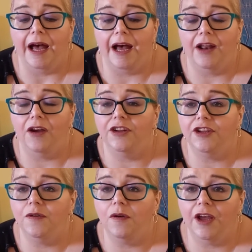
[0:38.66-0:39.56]
And I
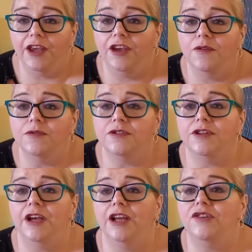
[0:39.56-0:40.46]
do like
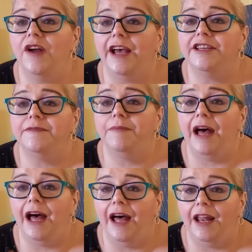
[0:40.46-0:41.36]
using Address
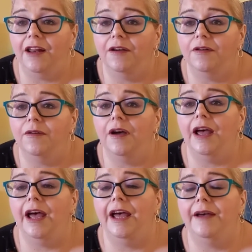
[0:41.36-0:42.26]
Pal
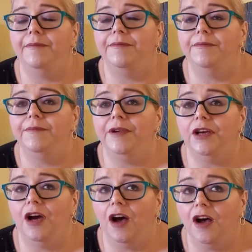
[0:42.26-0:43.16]

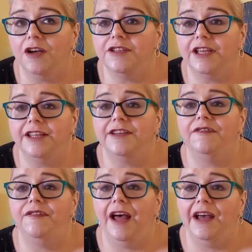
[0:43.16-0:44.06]
because it's a
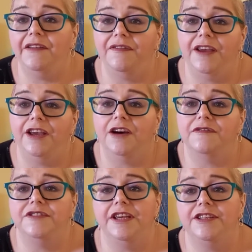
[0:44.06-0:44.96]
flat fee of
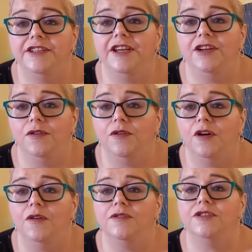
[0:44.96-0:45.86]

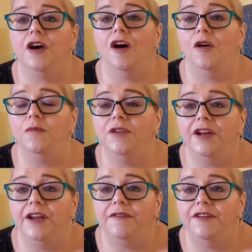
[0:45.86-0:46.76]
€16 home
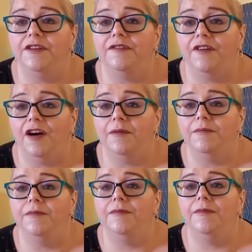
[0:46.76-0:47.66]
delivery from
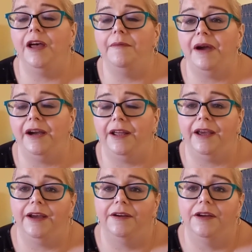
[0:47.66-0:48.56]
America.